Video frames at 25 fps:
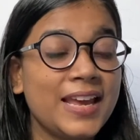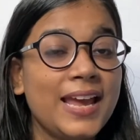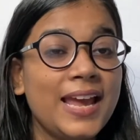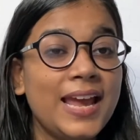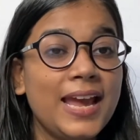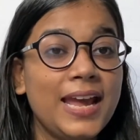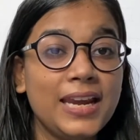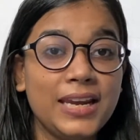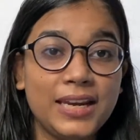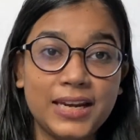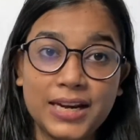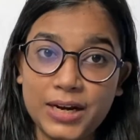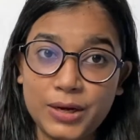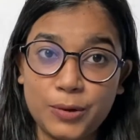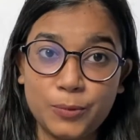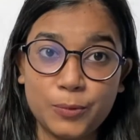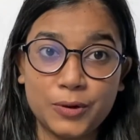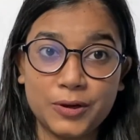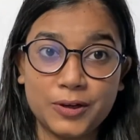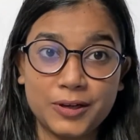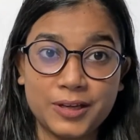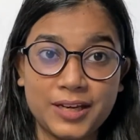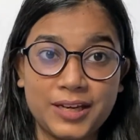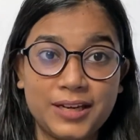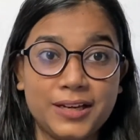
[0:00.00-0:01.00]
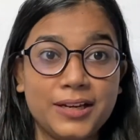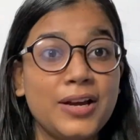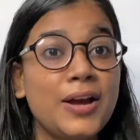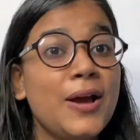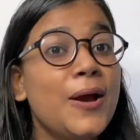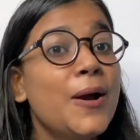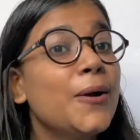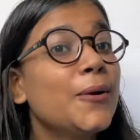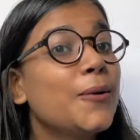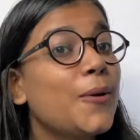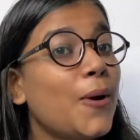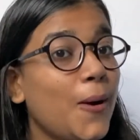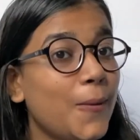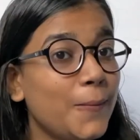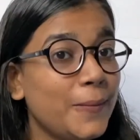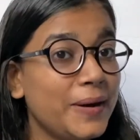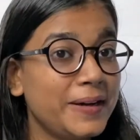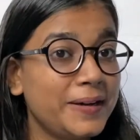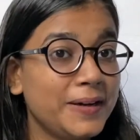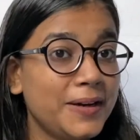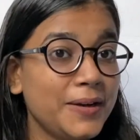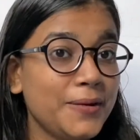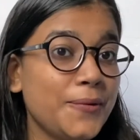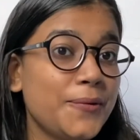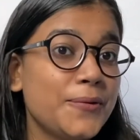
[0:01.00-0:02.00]
networking,
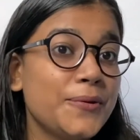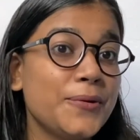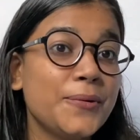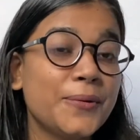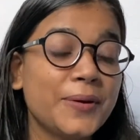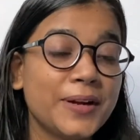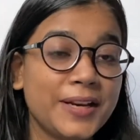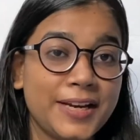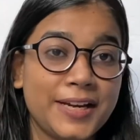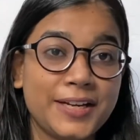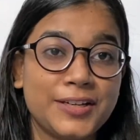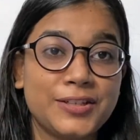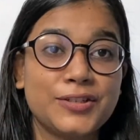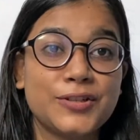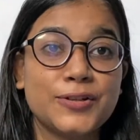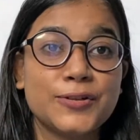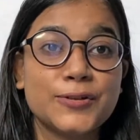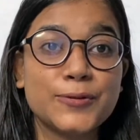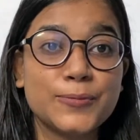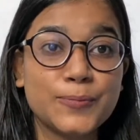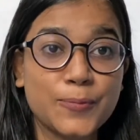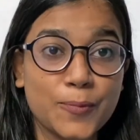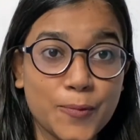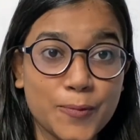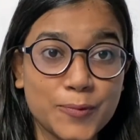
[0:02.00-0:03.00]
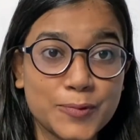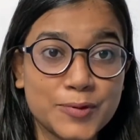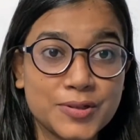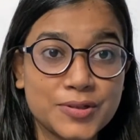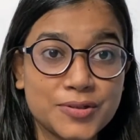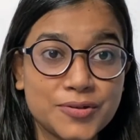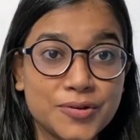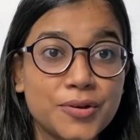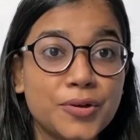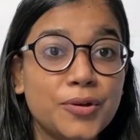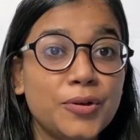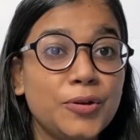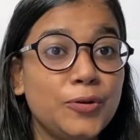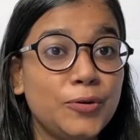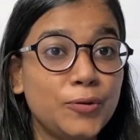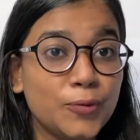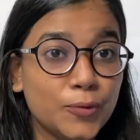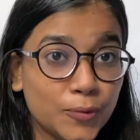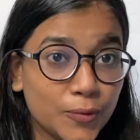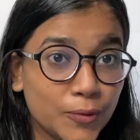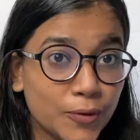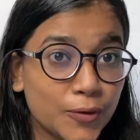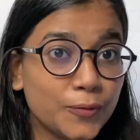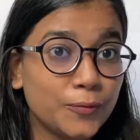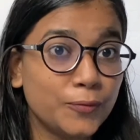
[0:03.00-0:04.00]
commenting on your connections post,
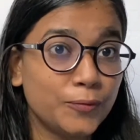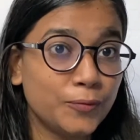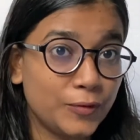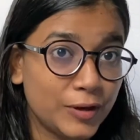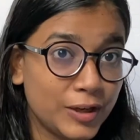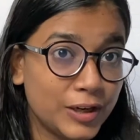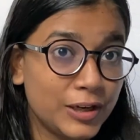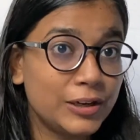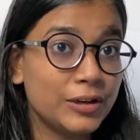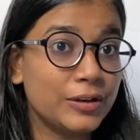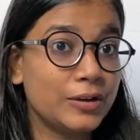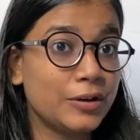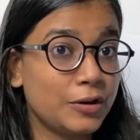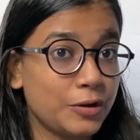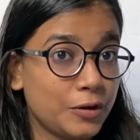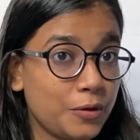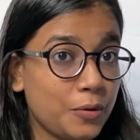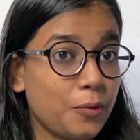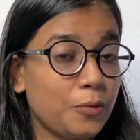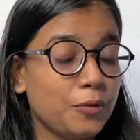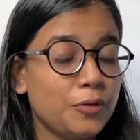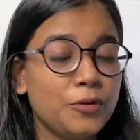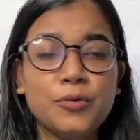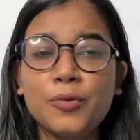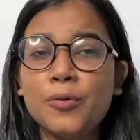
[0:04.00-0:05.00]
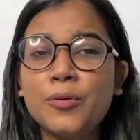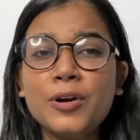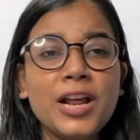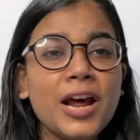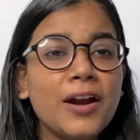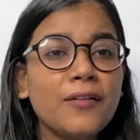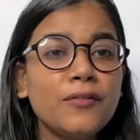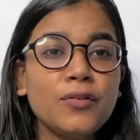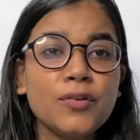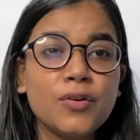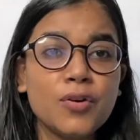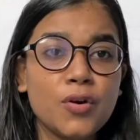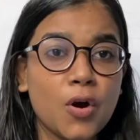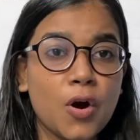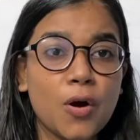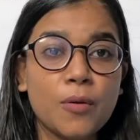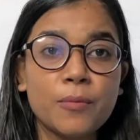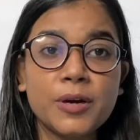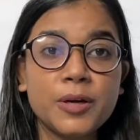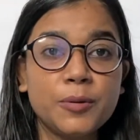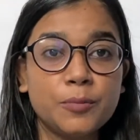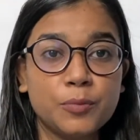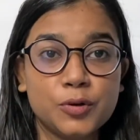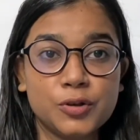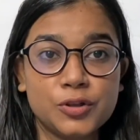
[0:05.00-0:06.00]
you will grow. You don't have to
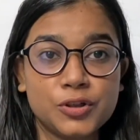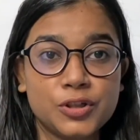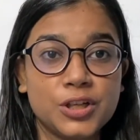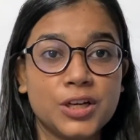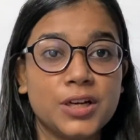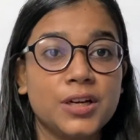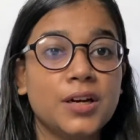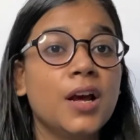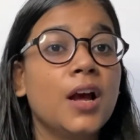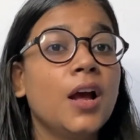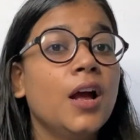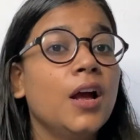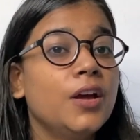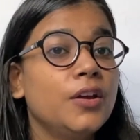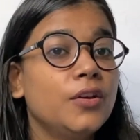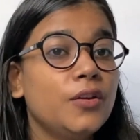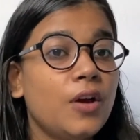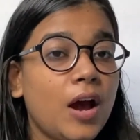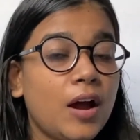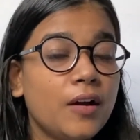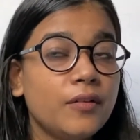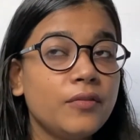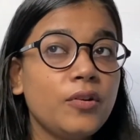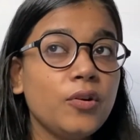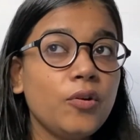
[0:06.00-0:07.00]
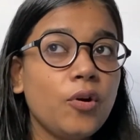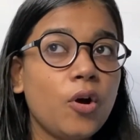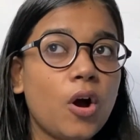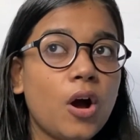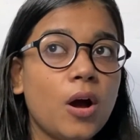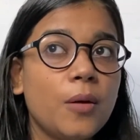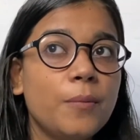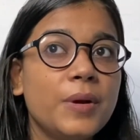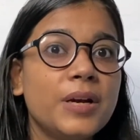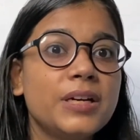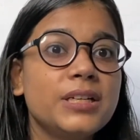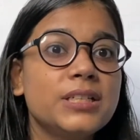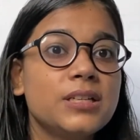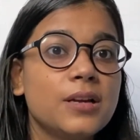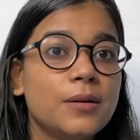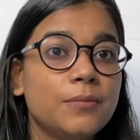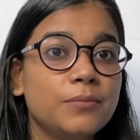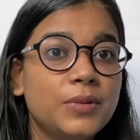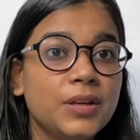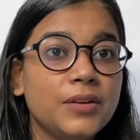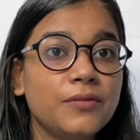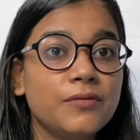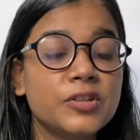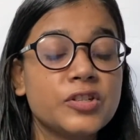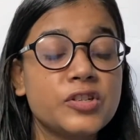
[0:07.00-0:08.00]
comment bullshit. You have to comment
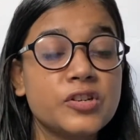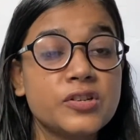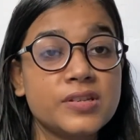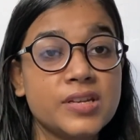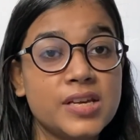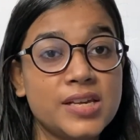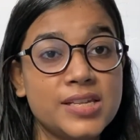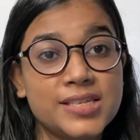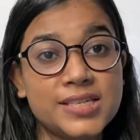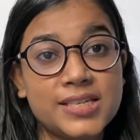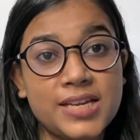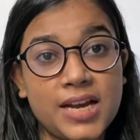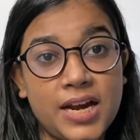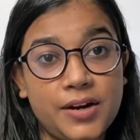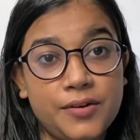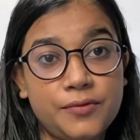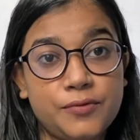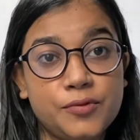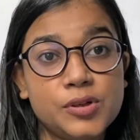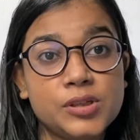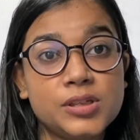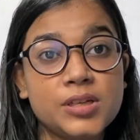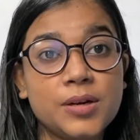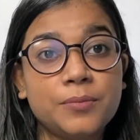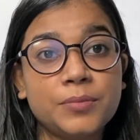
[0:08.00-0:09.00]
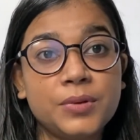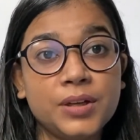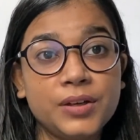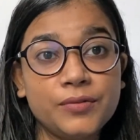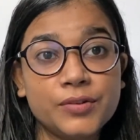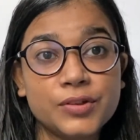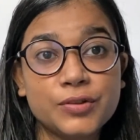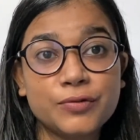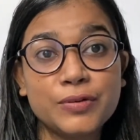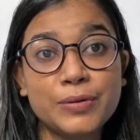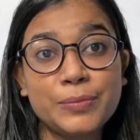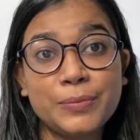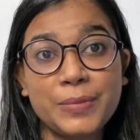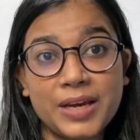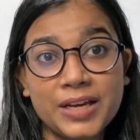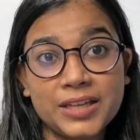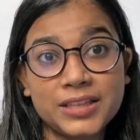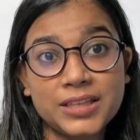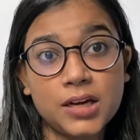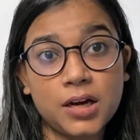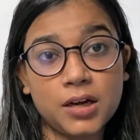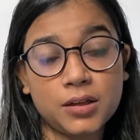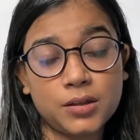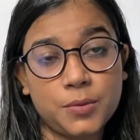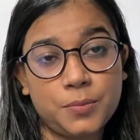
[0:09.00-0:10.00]
something which is insightful, something which will make
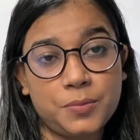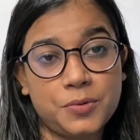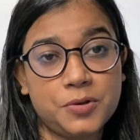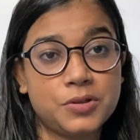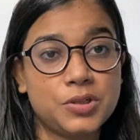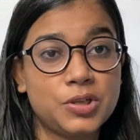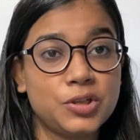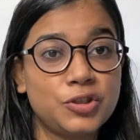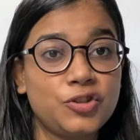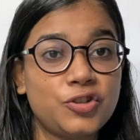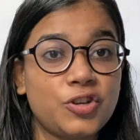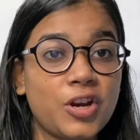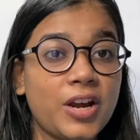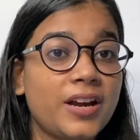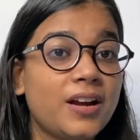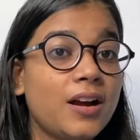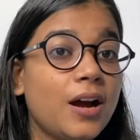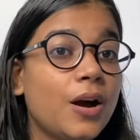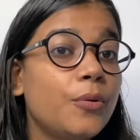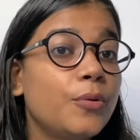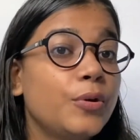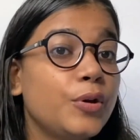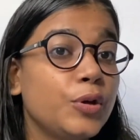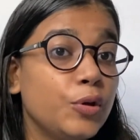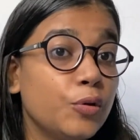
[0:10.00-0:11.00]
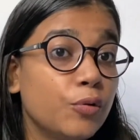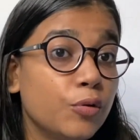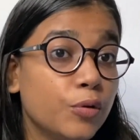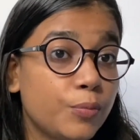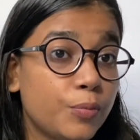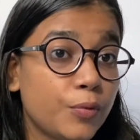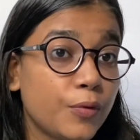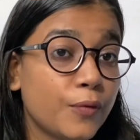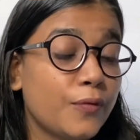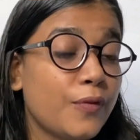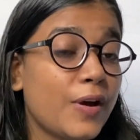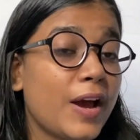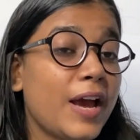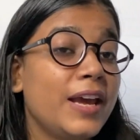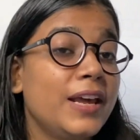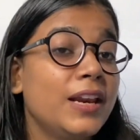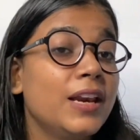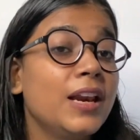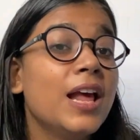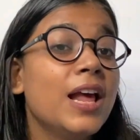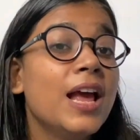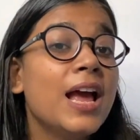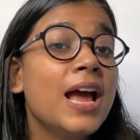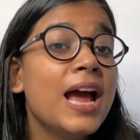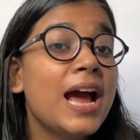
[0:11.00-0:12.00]
the other person check out your profile.